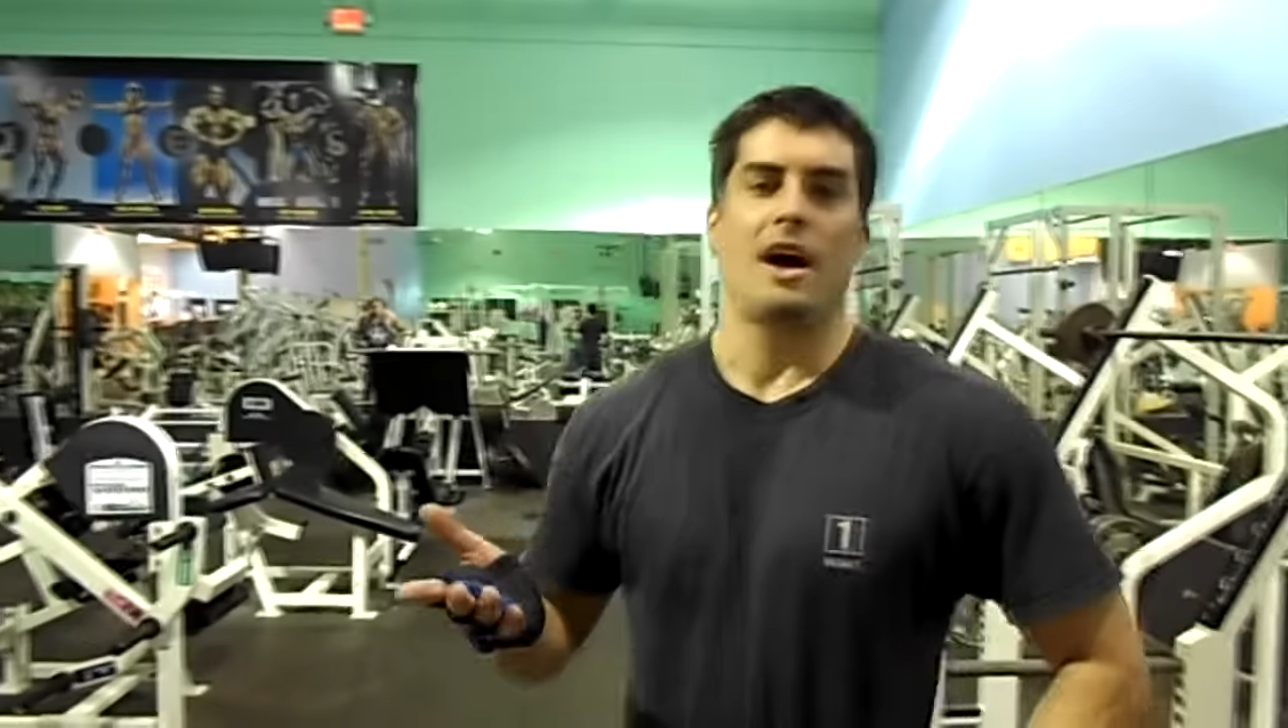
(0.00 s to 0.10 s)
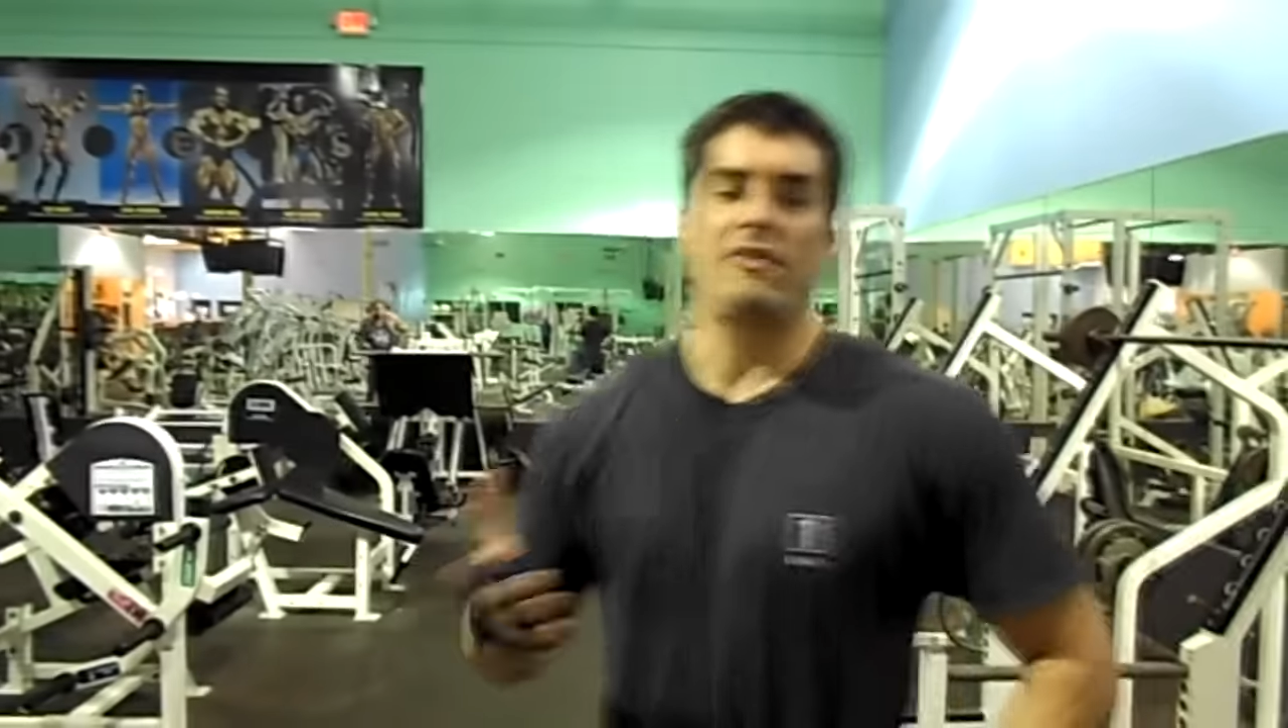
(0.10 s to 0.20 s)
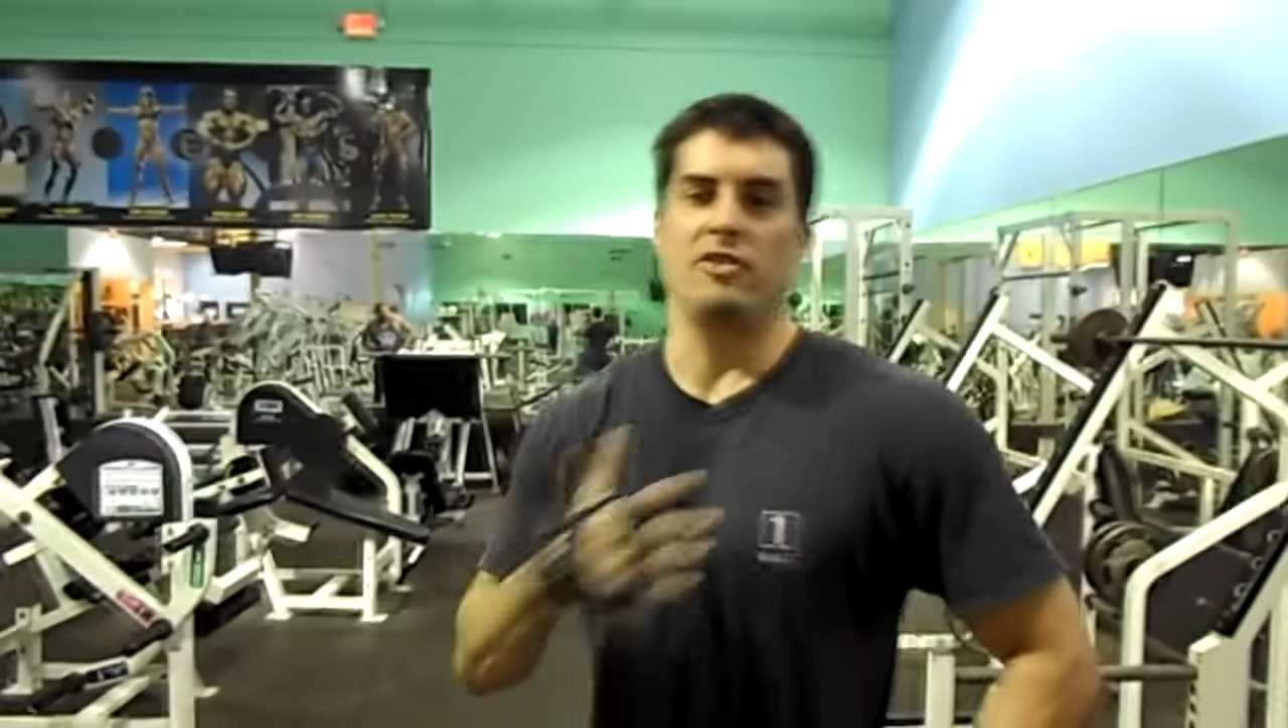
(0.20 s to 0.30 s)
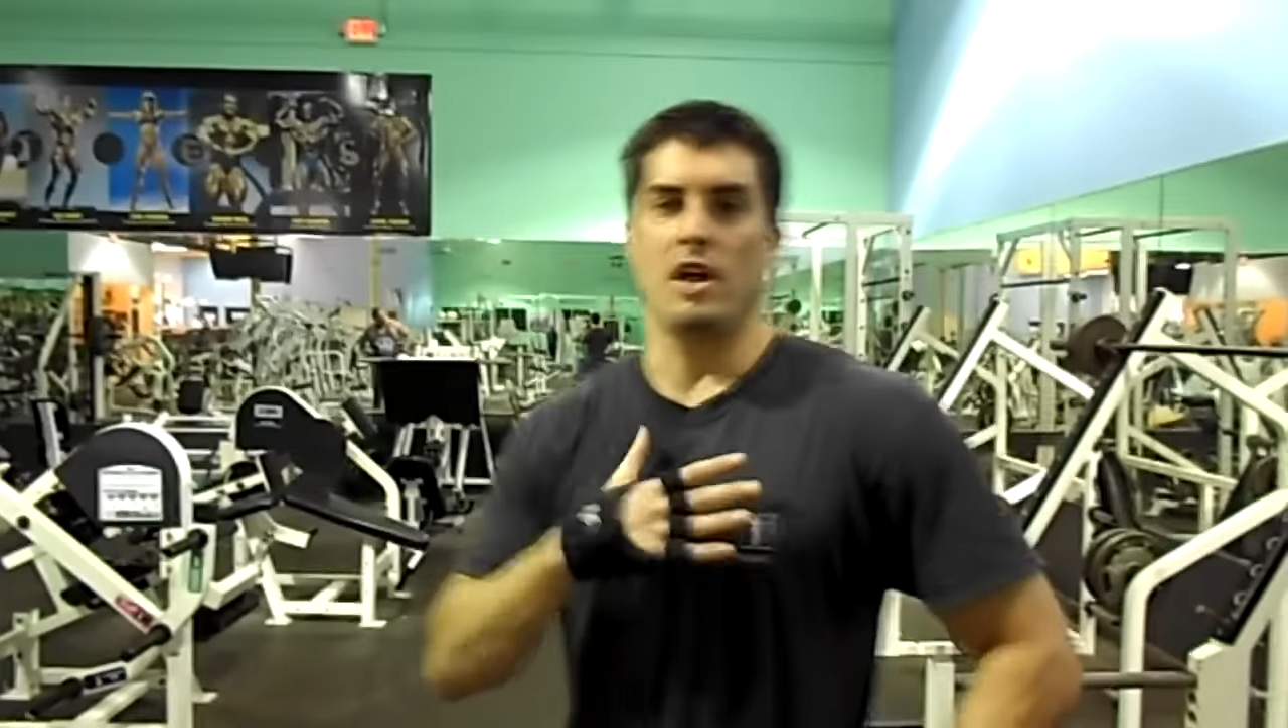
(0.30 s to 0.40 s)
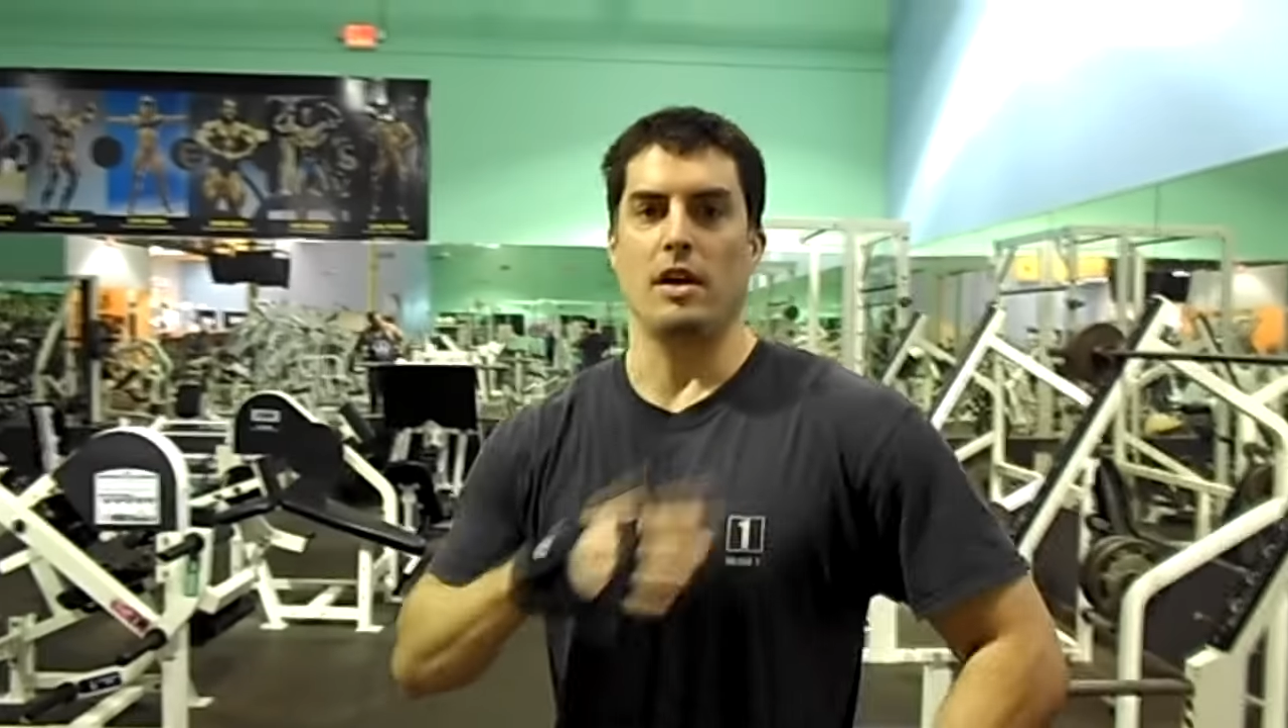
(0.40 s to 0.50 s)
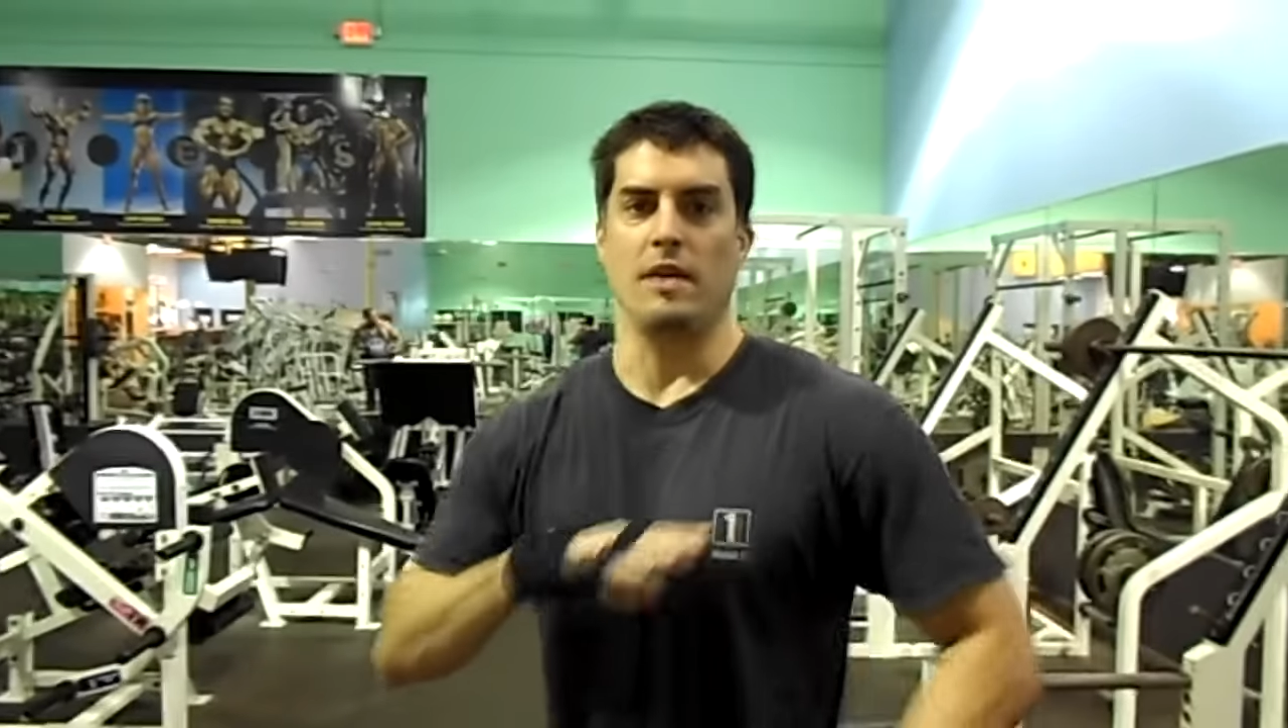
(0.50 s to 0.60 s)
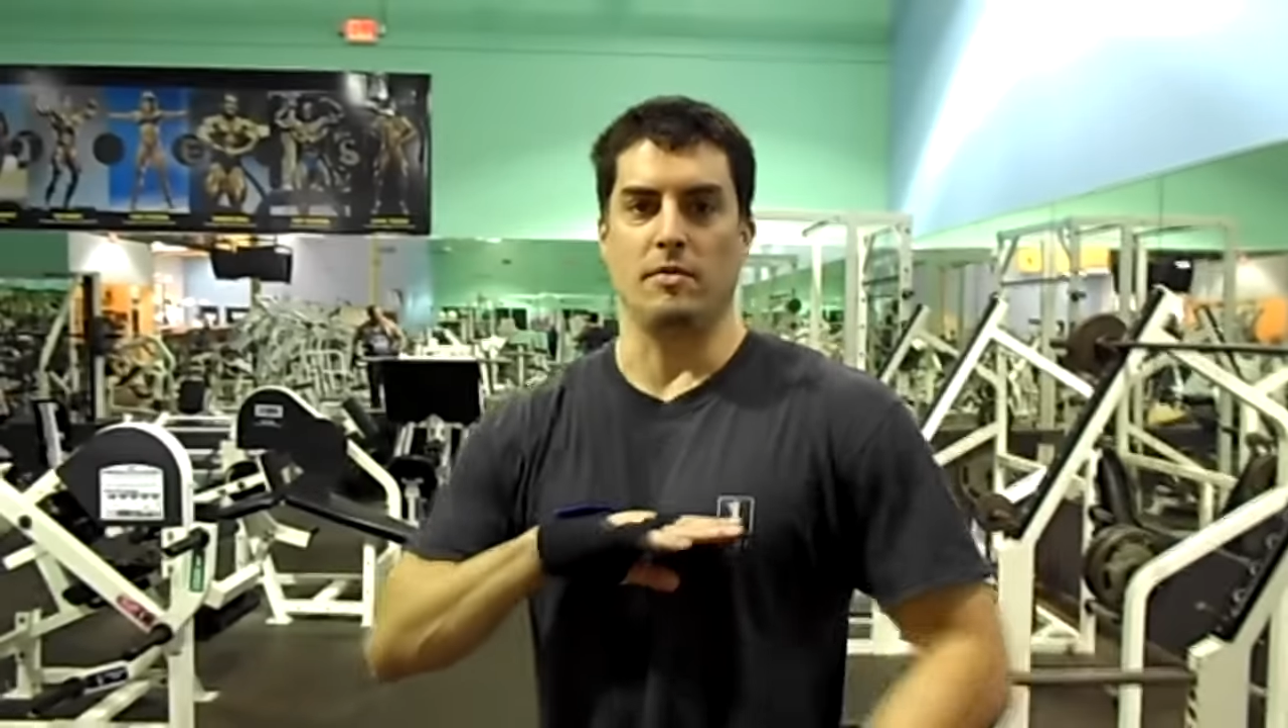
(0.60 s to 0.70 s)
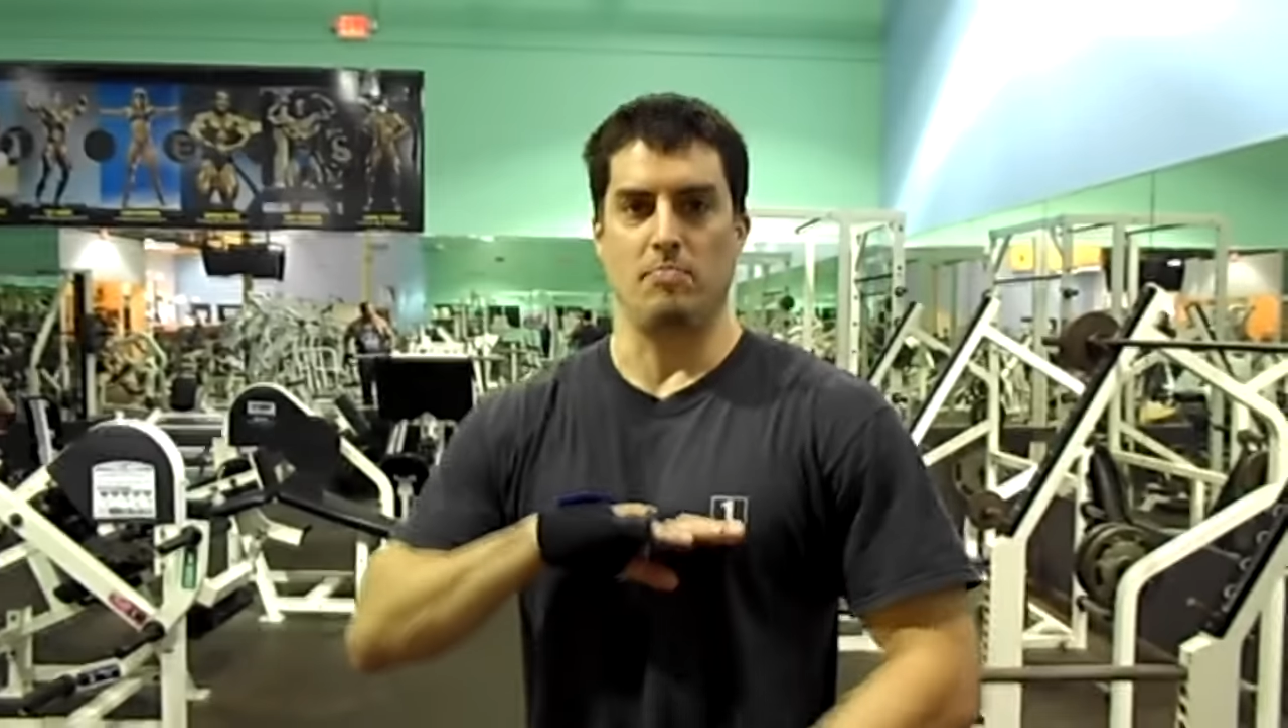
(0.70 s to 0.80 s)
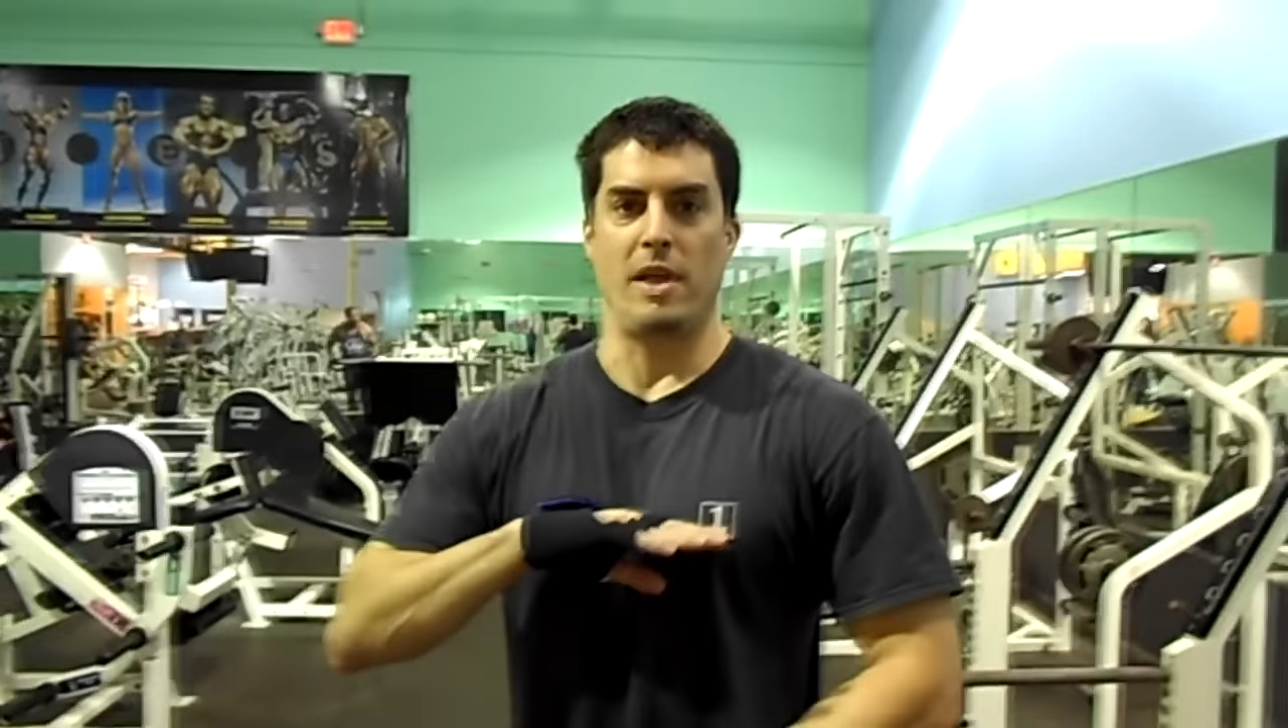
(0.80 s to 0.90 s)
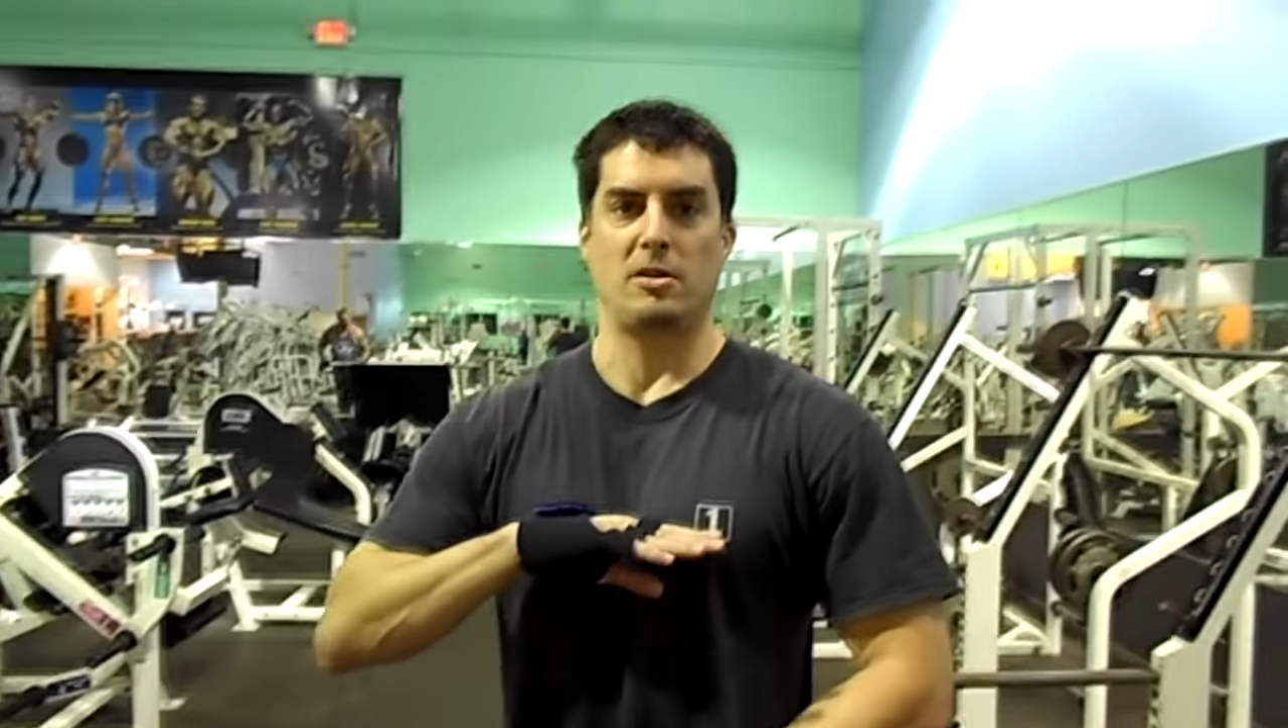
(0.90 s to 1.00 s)
I feel like
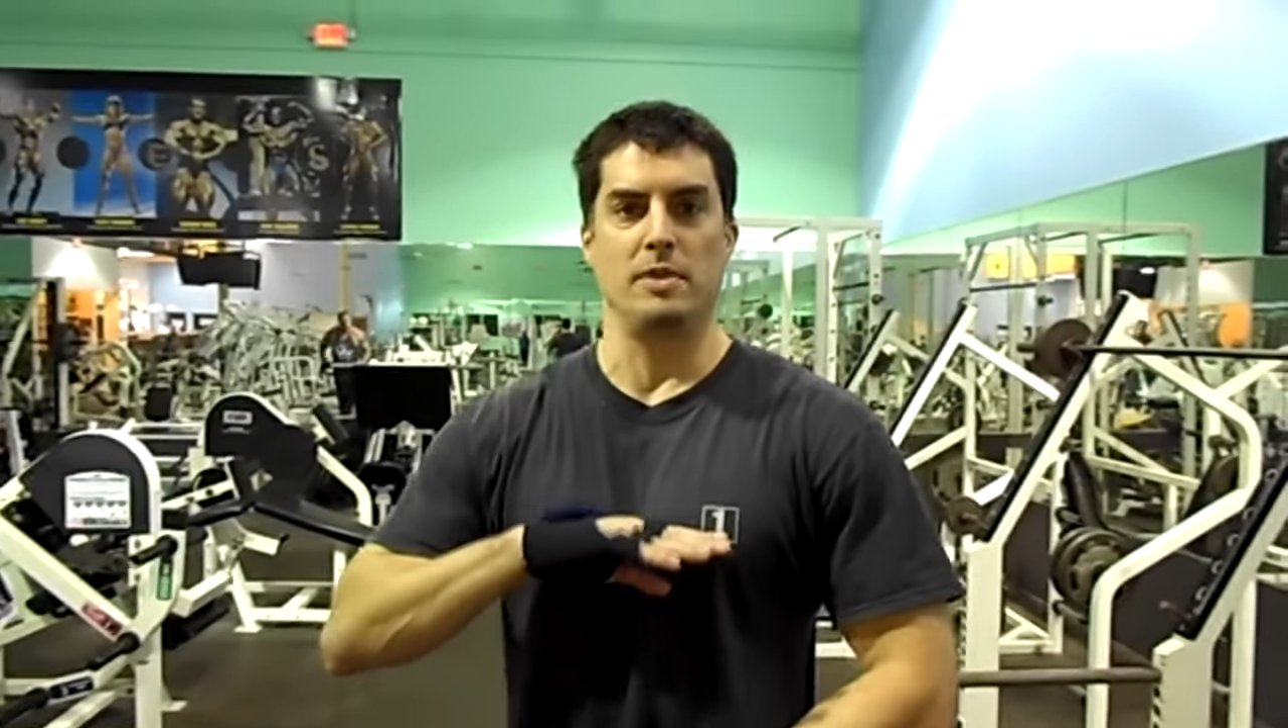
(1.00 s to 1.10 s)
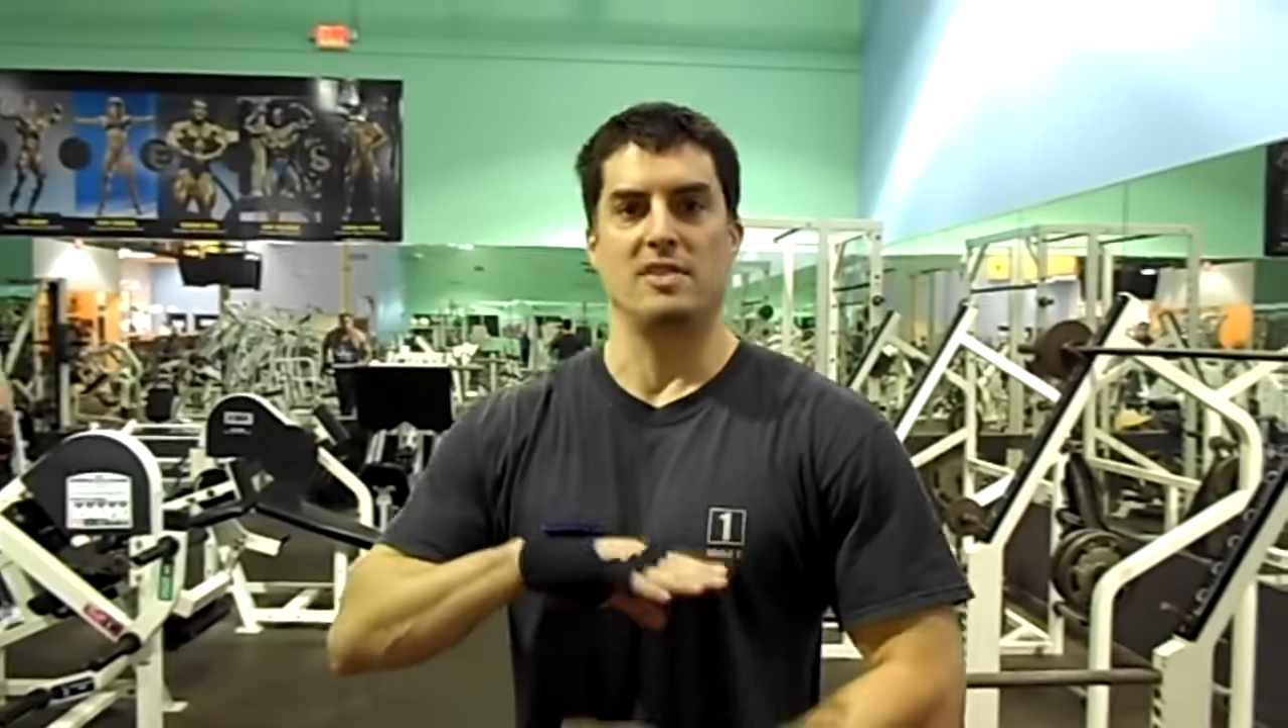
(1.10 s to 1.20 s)
it makes